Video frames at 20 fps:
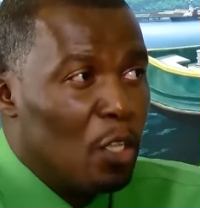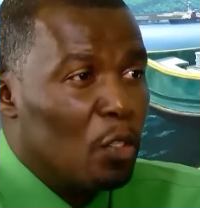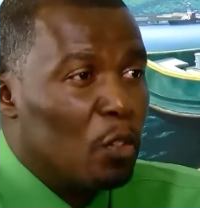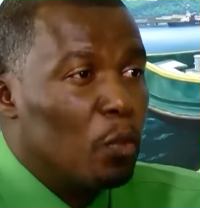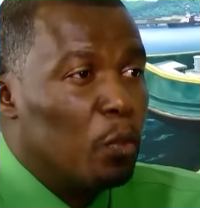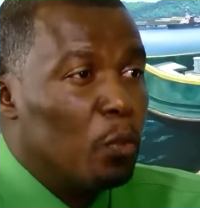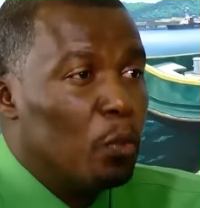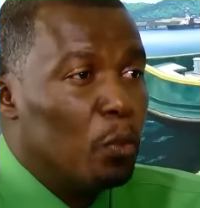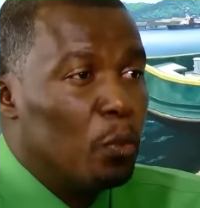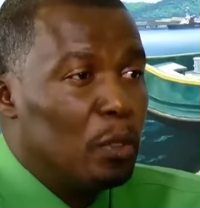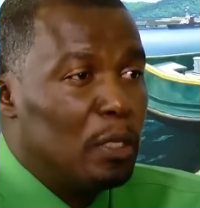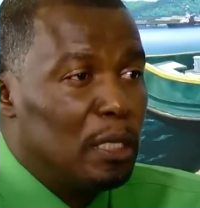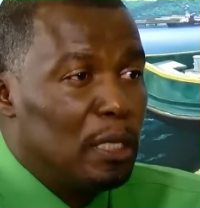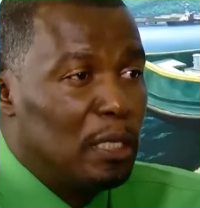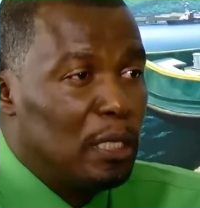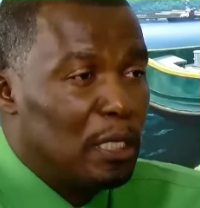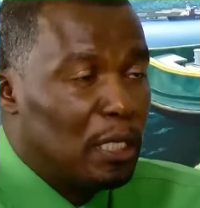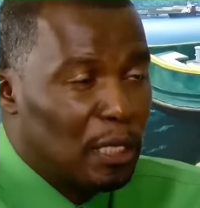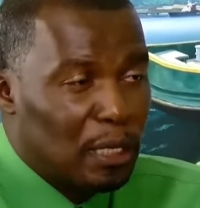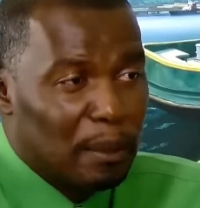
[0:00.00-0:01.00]
to
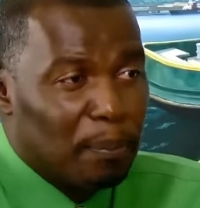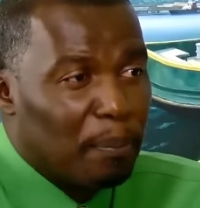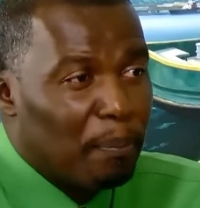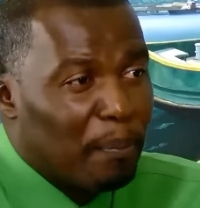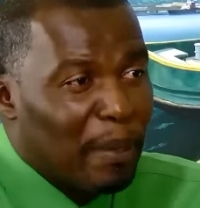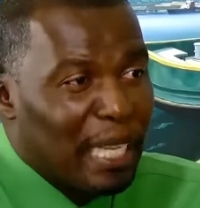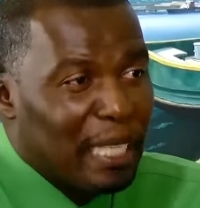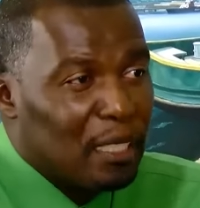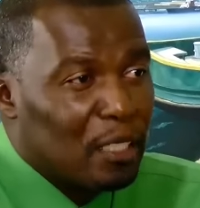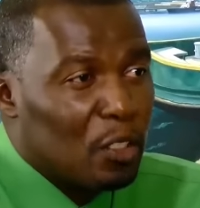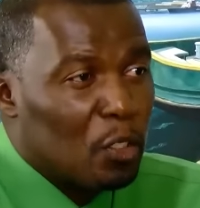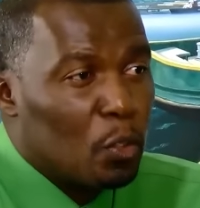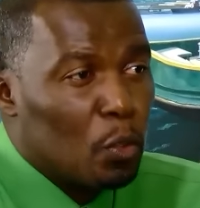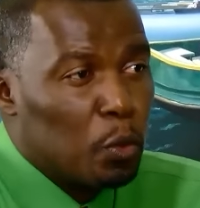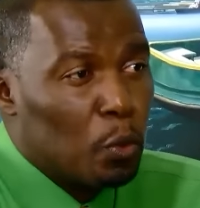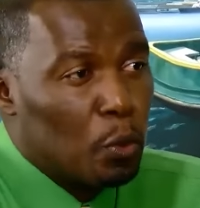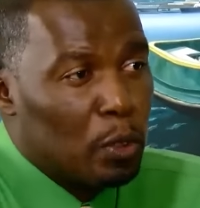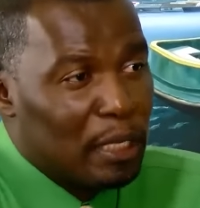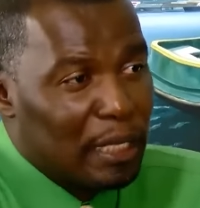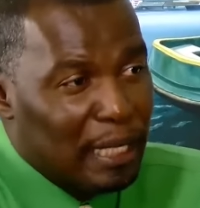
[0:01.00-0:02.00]
the shipment,
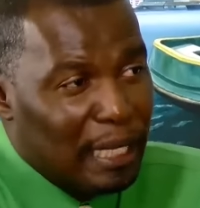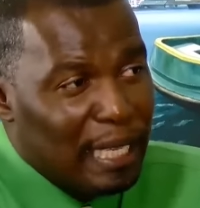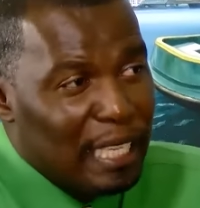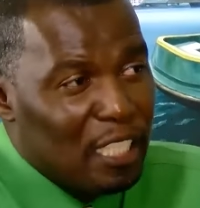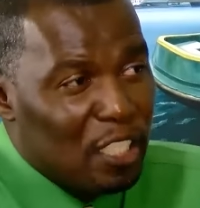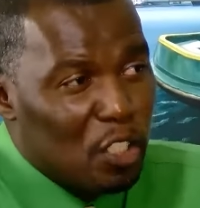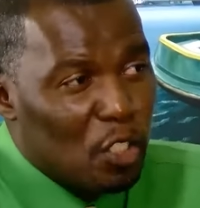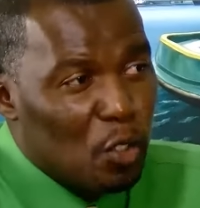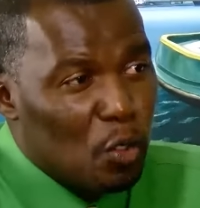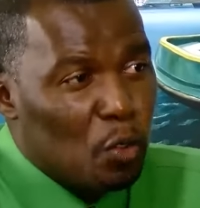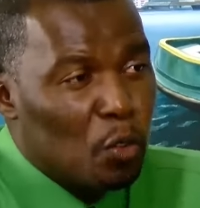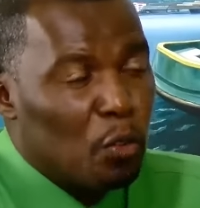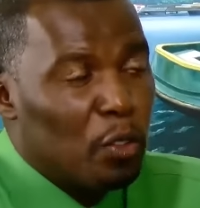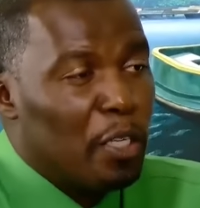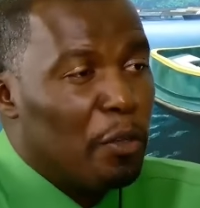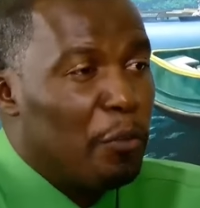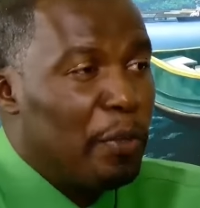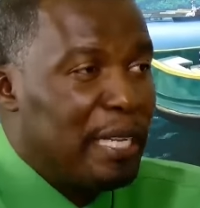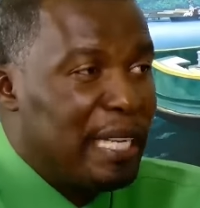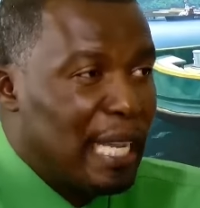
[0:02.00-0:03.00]
to the issue, to
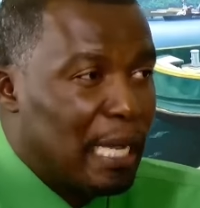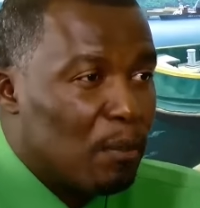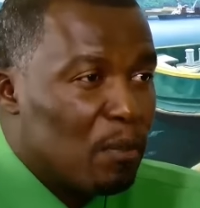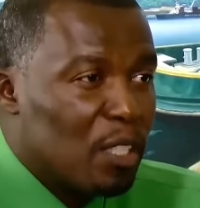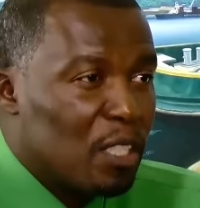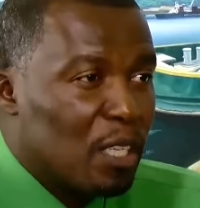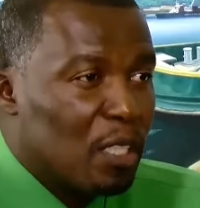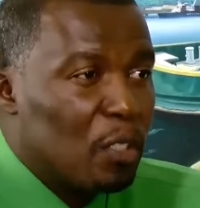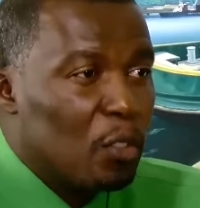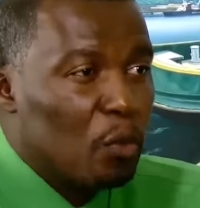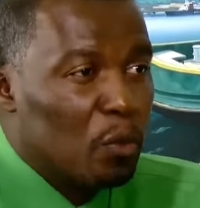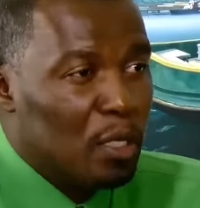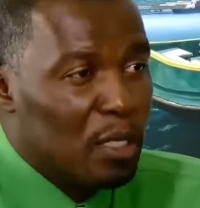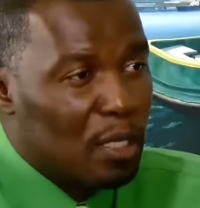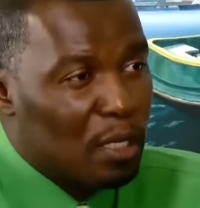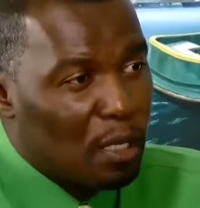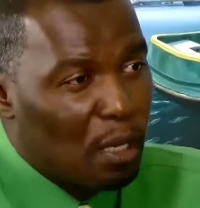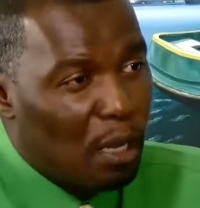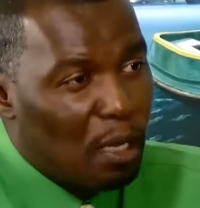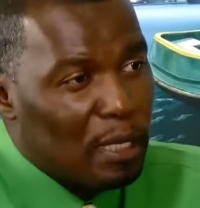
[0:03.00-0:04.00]
the redemption, to the
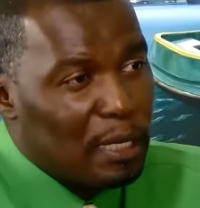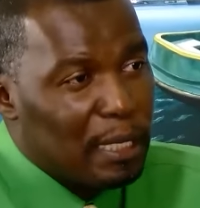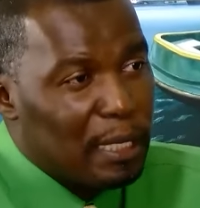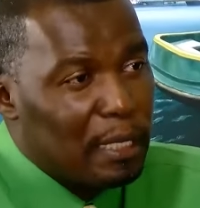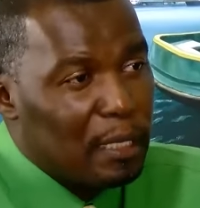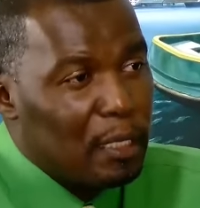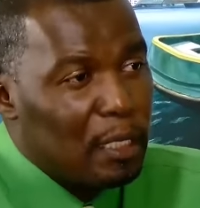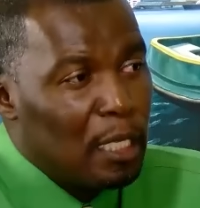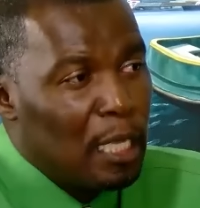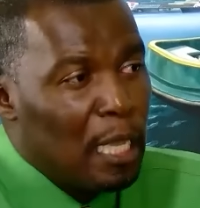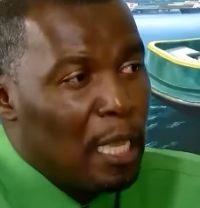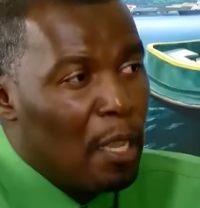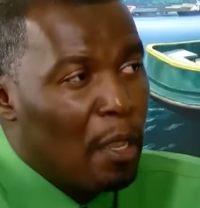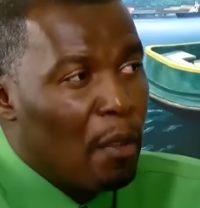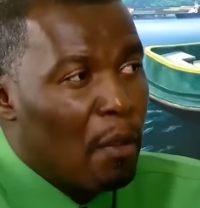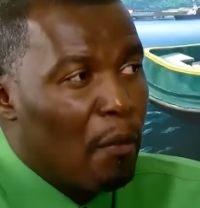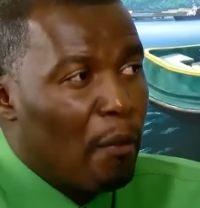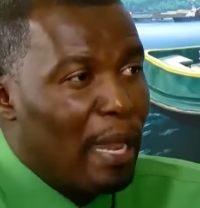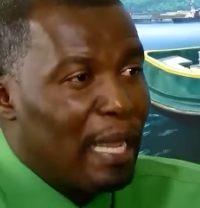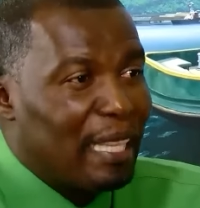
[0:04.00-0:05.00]
sorting,
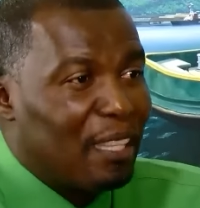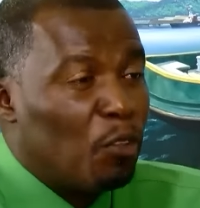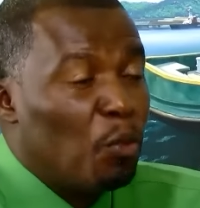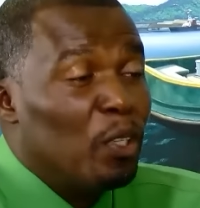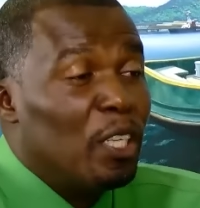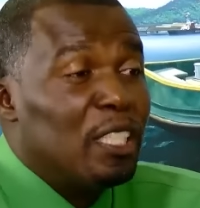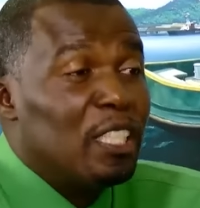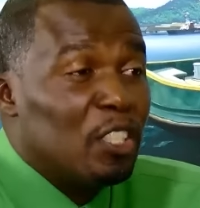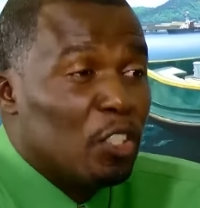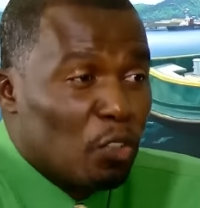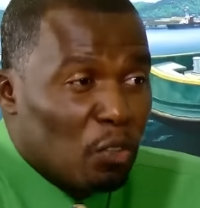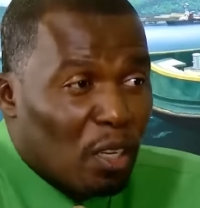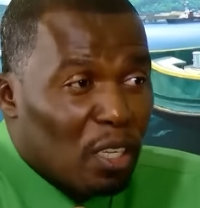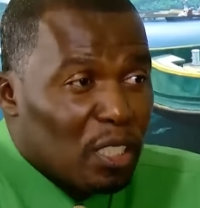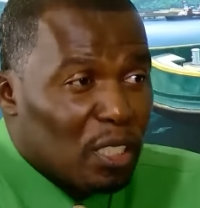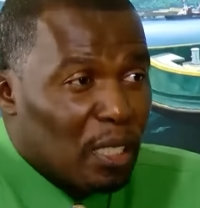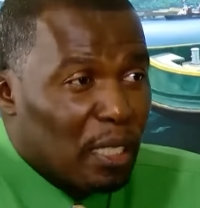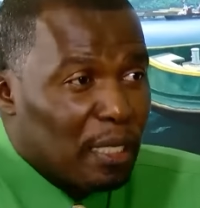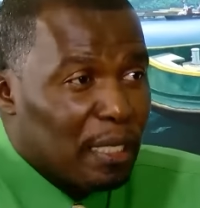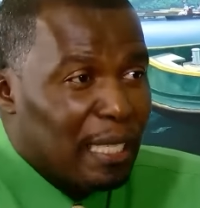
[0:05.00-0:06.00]
right, to the
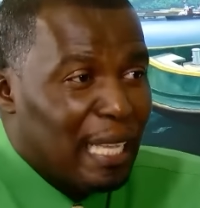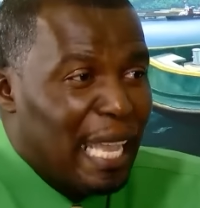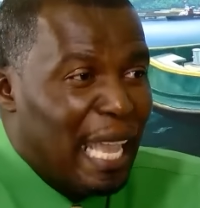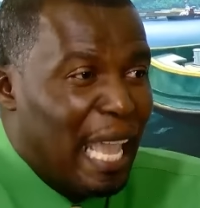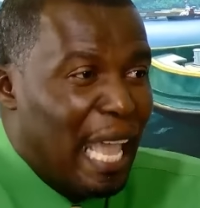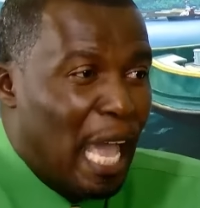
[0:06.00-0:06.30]
destruction.